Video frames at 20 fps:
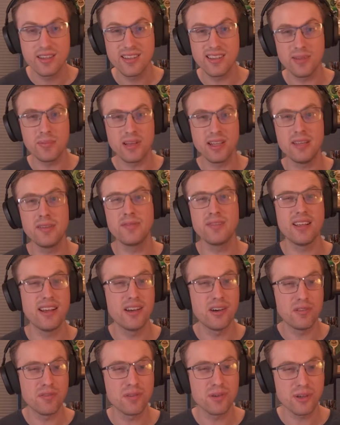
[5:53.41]
So I believe the
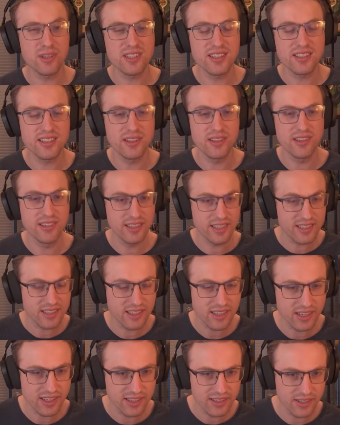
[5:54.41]
health cost is on this
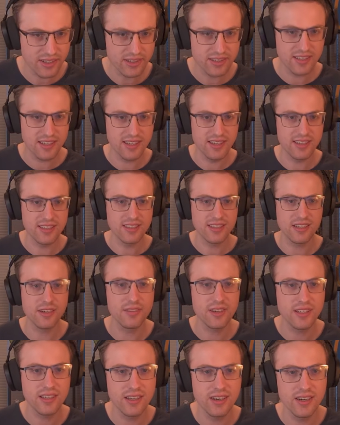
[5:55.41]
card, not the
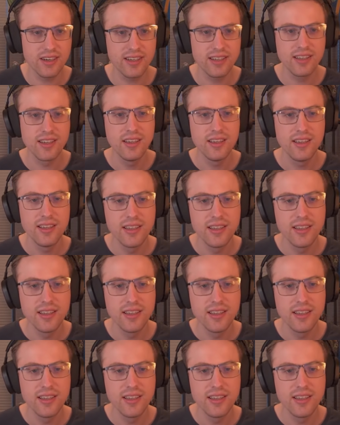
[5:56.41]
discovered card.